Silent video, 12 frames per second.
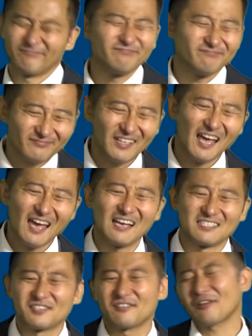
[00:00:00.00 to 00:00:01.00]
yes,
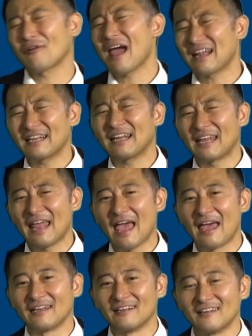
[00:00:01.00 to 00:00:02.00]
they're at it again.
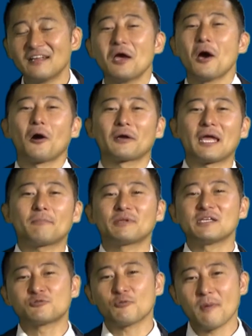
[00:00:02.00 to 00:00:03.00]
Okay,
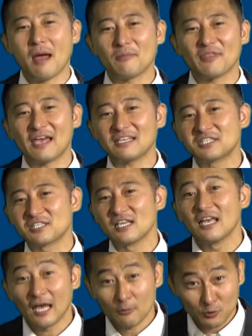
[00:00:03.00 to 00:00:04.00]
please remember this,
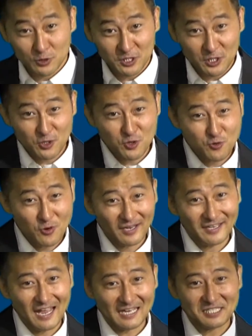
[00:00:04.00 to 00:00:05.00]
and we'll see you next